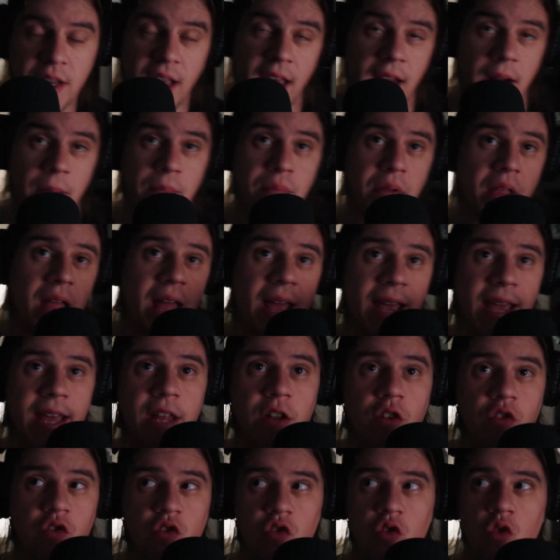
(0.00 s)
and apply
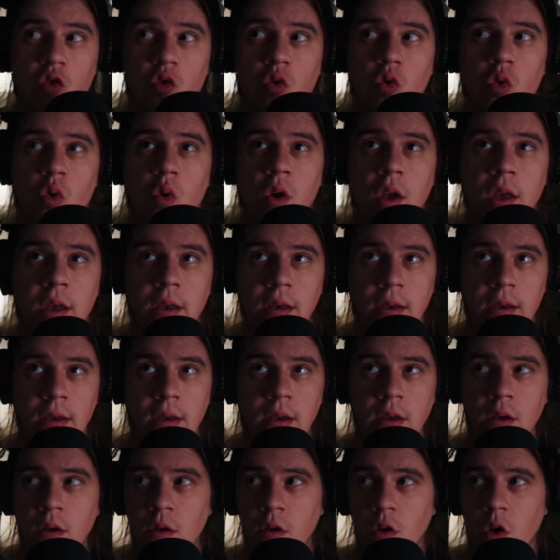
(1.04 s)
it to
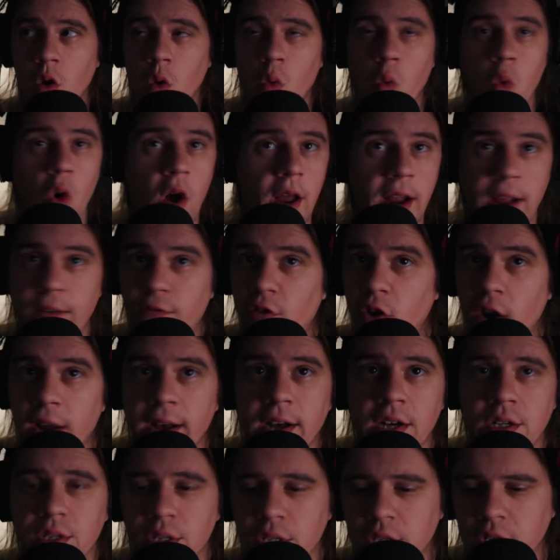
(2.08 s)
whatever
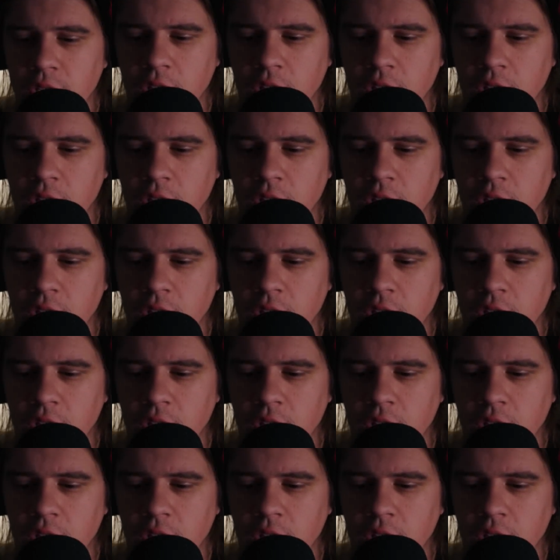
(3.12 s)
else?